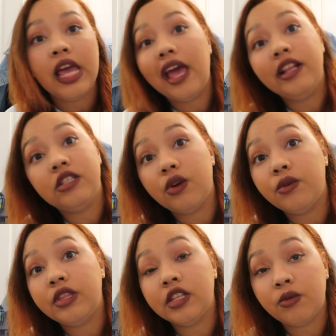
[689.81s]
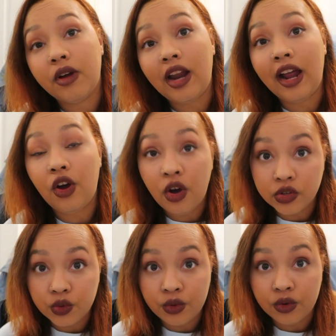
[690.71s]
And so this one, I
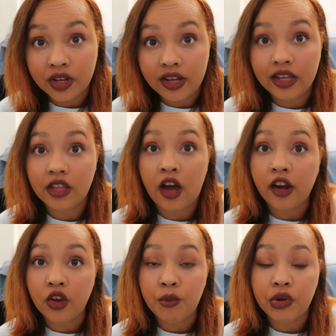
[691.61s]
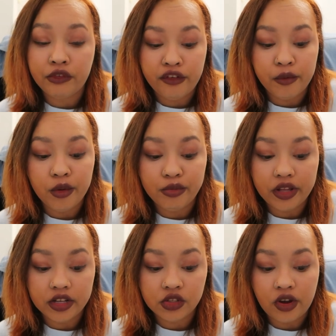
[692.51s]
also can get the audiobook from
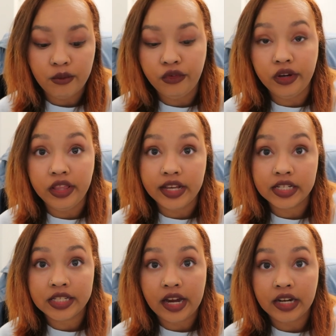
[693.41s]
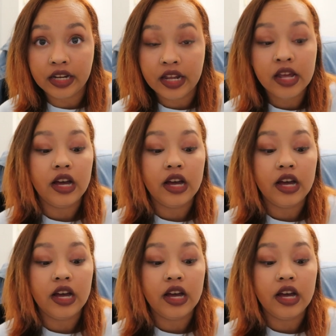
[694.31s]
Hoopla, so I'm really excited.